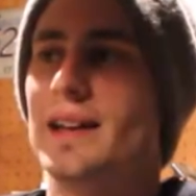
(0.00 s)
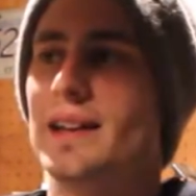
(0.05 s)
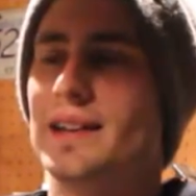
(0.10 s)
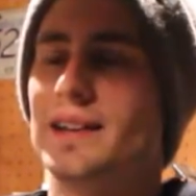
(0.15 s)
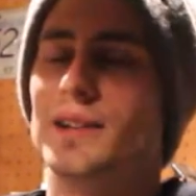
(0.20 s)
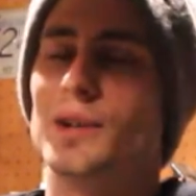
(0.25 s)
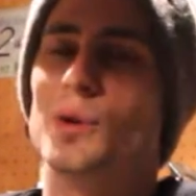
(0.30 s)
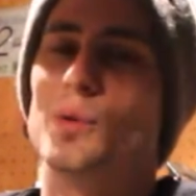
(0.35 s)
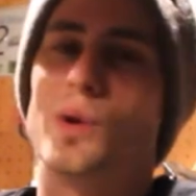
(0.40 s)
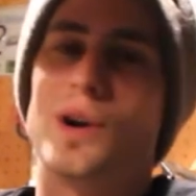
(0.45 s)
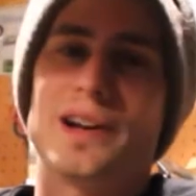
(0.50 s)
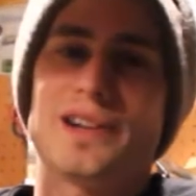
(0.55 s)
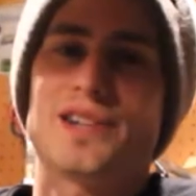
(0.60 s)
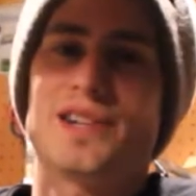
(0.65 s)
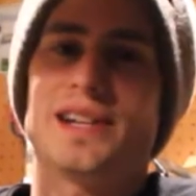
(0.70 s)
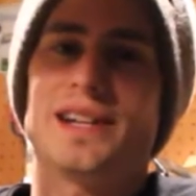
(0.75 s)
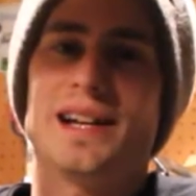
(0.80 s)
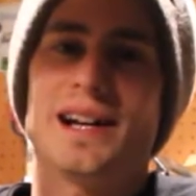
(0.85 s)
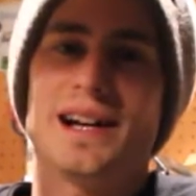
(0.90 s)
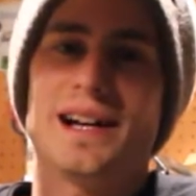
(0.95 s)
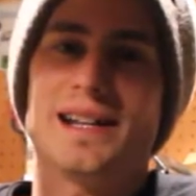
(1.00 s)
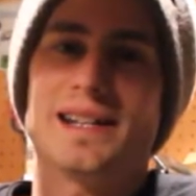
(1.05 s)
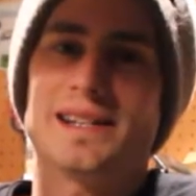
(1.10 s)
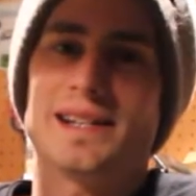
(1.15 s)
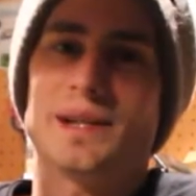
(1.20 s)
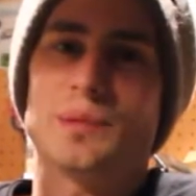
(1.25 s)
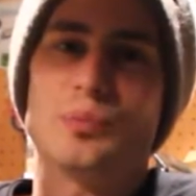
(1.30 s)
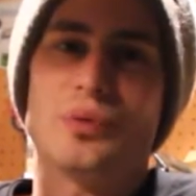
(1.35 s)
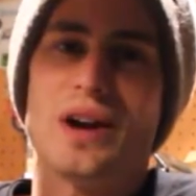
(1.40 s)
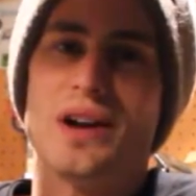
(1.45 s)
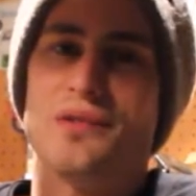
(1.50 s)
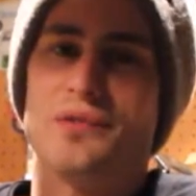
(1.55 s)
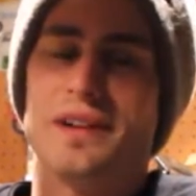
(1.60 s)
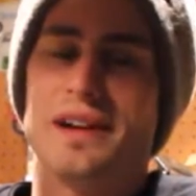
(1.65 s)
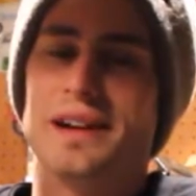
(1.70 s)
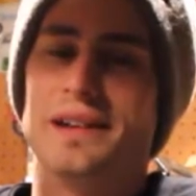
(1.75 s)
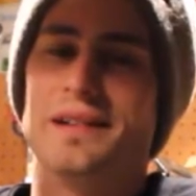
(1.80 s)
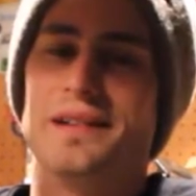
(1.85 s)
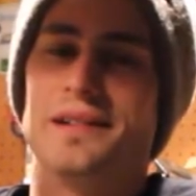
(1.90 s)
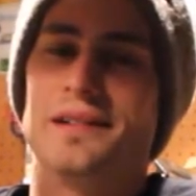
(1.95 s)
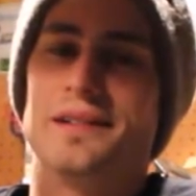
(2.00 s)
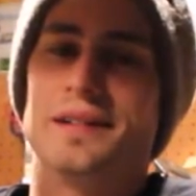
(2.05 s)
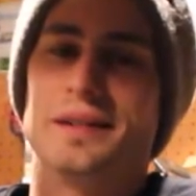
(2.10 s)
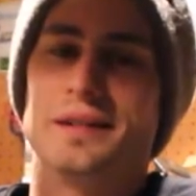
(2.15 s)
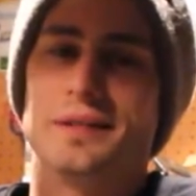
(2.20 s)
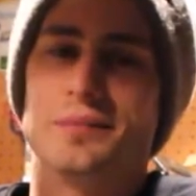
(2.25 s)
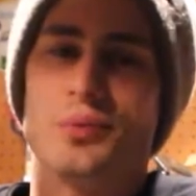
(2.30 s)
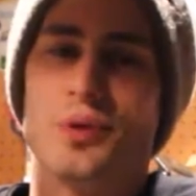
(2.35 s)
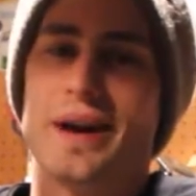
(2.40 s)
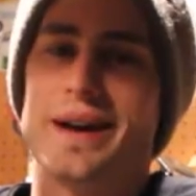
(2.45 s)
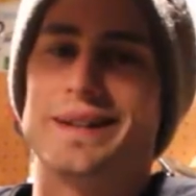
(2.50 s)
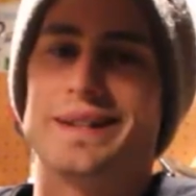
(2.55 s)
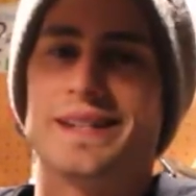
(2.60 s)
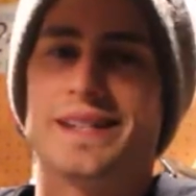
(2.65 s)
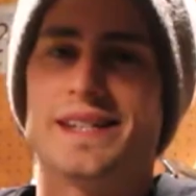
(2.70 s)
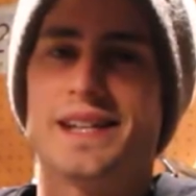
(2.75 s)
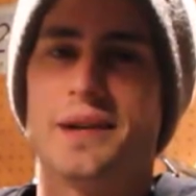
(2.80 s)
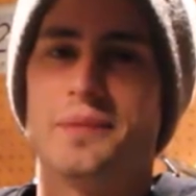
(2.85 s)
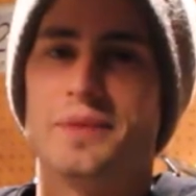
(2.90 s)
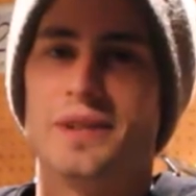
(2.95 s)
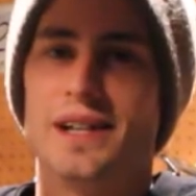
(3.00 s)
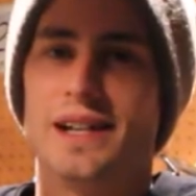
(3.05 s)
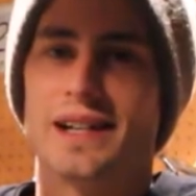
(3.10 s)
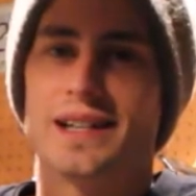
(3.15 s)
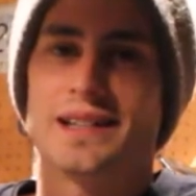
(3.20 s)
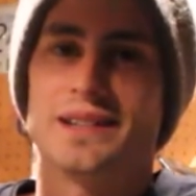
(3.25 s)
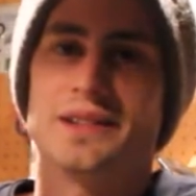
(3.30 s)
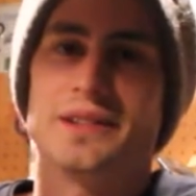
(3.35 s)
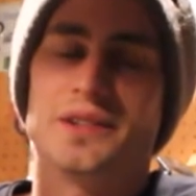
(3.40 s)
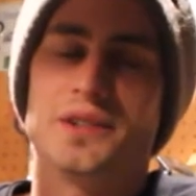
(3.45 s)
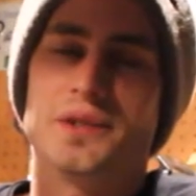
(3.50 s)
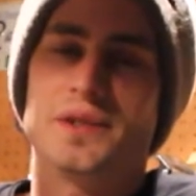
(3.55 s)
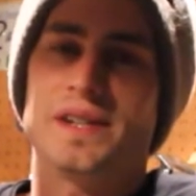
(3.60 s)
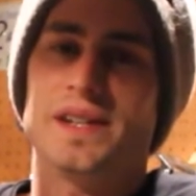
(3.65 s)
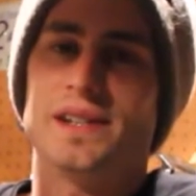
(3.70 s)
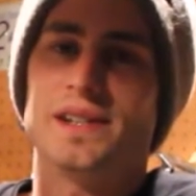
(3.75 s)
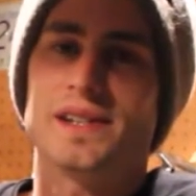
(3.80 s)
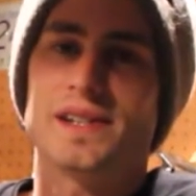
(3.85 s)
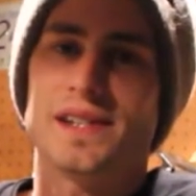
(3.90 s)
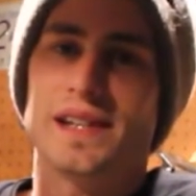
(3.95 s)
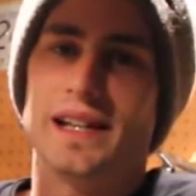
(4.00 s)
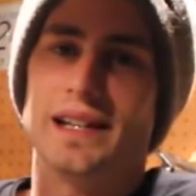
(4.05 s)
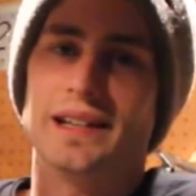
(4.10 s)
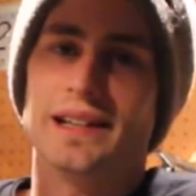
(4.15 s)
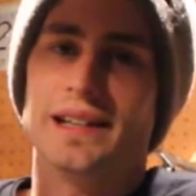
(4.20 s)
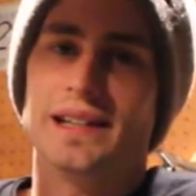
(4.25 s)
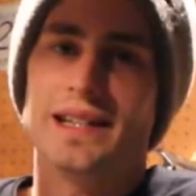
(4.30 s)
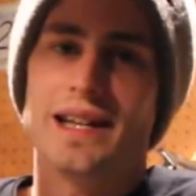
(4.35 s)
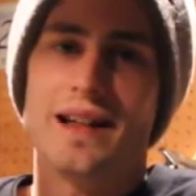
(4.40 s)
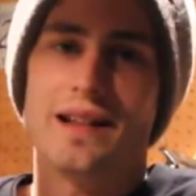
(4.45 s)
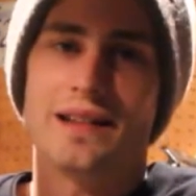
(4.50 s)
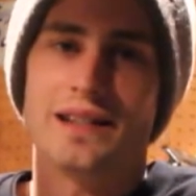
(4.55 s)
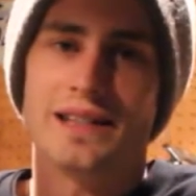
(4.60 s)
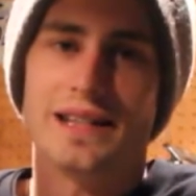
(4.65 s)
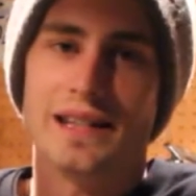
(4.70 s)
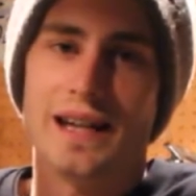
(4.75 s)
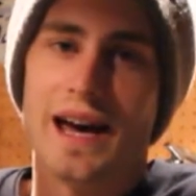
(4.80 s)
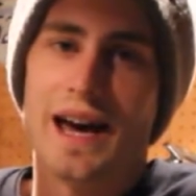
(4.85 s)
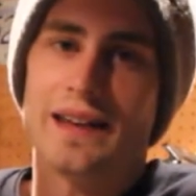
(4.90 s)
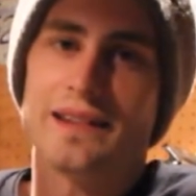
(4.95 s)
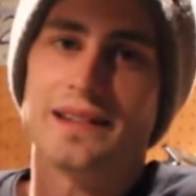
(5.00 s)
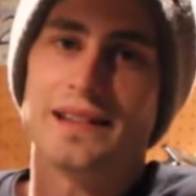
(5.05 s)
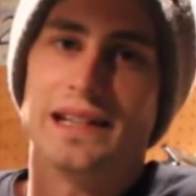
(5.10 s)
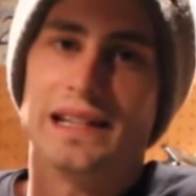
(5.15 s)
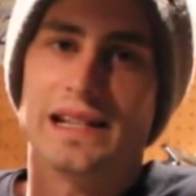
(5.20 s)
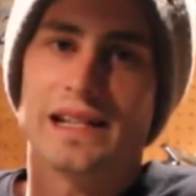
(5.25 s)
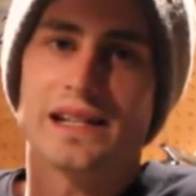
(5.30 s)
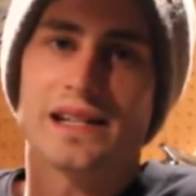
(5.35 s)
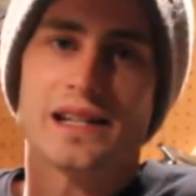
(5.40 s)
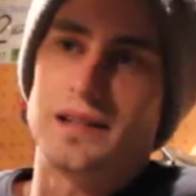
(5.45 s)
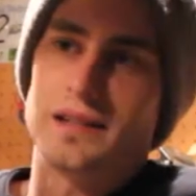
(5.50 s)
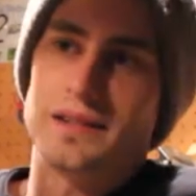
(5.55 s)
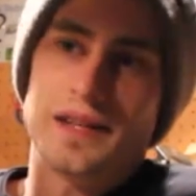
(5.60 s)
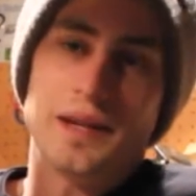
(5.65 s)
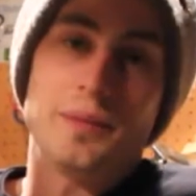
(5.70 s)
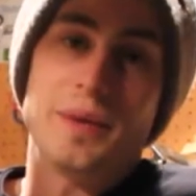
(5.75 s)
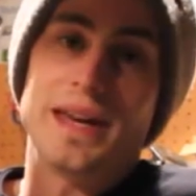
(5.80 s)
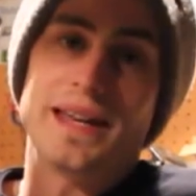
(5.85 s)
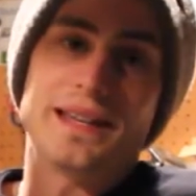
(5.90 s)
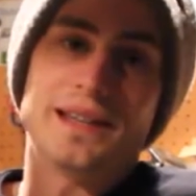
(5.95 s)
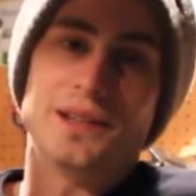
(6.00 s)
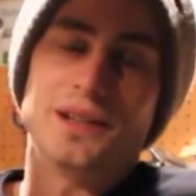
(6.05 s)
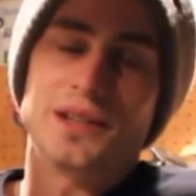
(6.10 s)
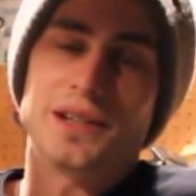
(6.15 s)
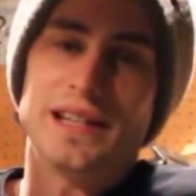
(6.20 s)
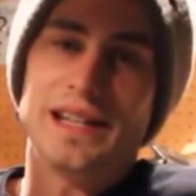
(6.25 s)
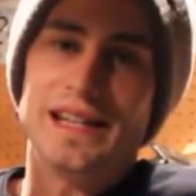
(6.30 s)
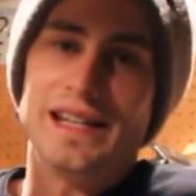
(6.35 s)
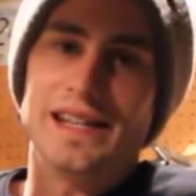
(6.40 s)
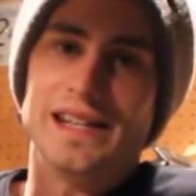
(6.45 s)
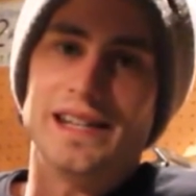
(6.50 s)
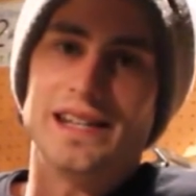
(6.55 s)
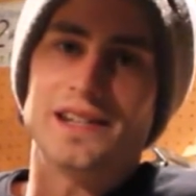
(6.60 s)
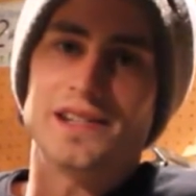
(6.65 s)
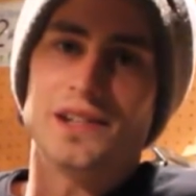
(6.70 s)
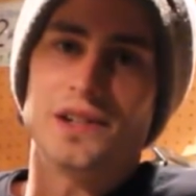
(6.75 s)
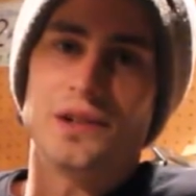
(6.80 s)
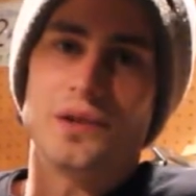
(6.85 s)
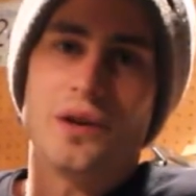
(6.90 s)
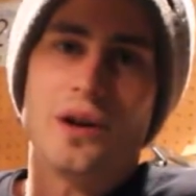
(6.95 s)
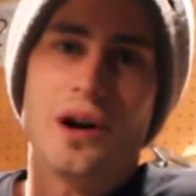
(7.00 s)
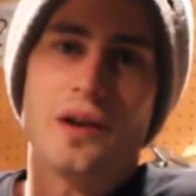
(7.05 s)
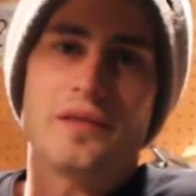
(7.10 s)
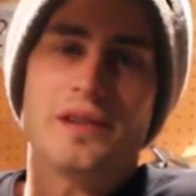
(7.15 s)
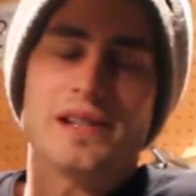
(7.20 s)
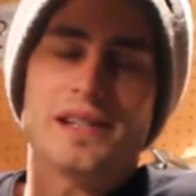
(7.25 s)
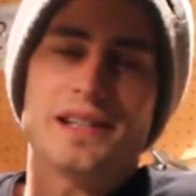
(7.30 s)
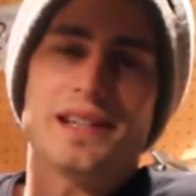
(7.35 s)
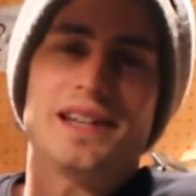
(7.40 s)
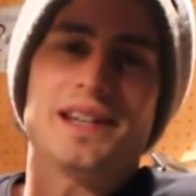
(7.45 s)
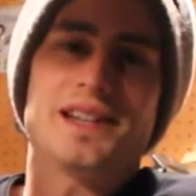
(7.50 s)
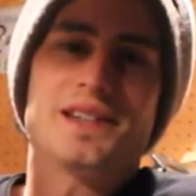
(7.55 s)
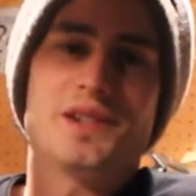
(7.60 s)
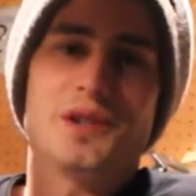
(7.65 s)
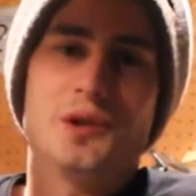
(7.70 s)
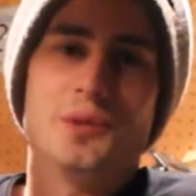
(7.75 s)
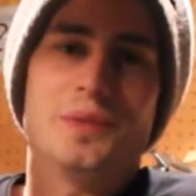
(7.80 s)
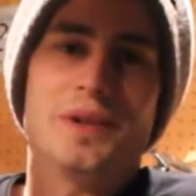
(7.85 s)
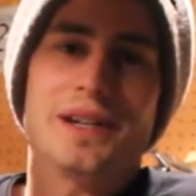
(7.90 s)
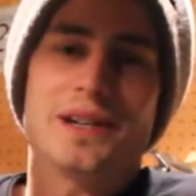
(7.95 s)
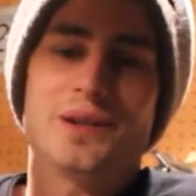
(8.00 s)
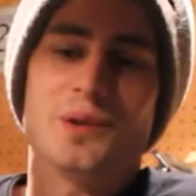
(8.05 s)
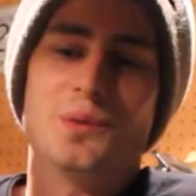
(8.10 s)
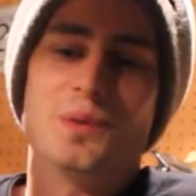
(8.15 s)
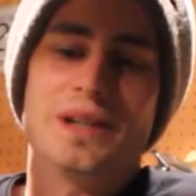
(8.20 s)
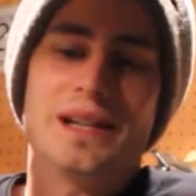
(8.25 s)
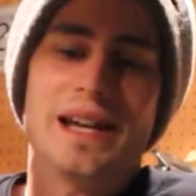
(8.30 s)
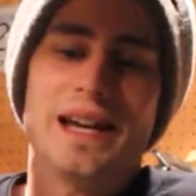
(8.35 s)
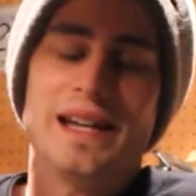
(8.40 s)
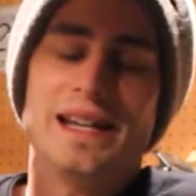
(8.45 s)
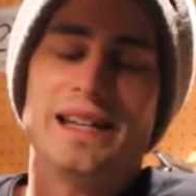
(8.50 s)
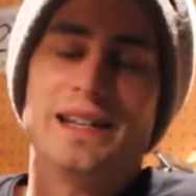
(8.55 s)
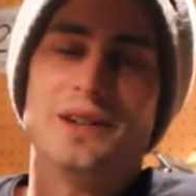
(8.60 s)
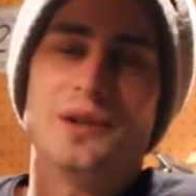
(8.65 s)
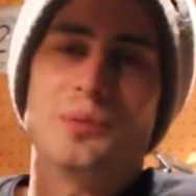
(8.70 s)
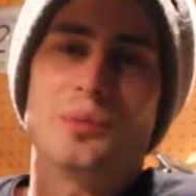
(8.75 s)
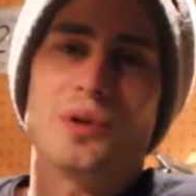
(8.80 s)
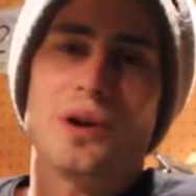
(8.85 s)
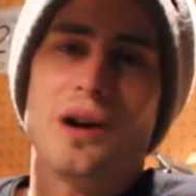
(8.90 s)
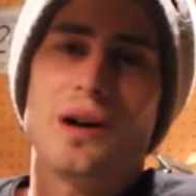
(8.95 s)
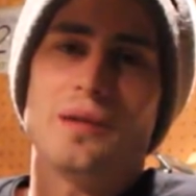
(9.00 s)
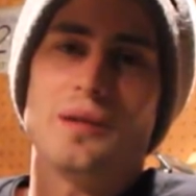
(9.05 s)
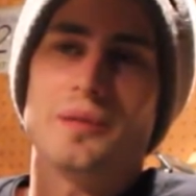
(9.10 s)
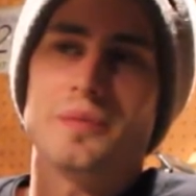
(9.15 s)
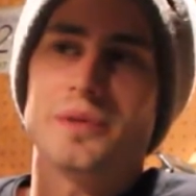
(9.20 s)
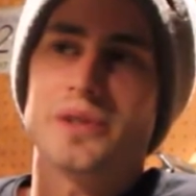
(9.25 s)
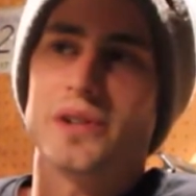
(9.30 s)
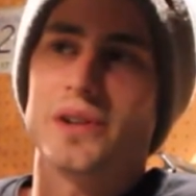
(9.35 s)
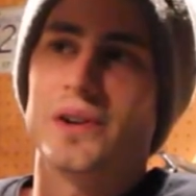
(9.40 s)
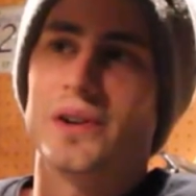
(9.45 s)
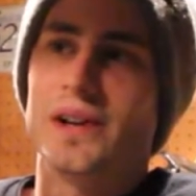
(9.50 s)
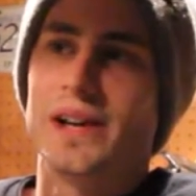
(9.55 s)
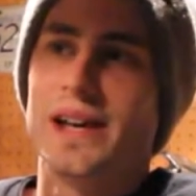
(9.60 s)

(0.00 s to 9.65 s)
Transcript: you know, watching guys like Brett Reeder and Brandon Semenuk and all those insanely talented athletes, they make it look easy. So obviously I assumed I could 180 no problem. So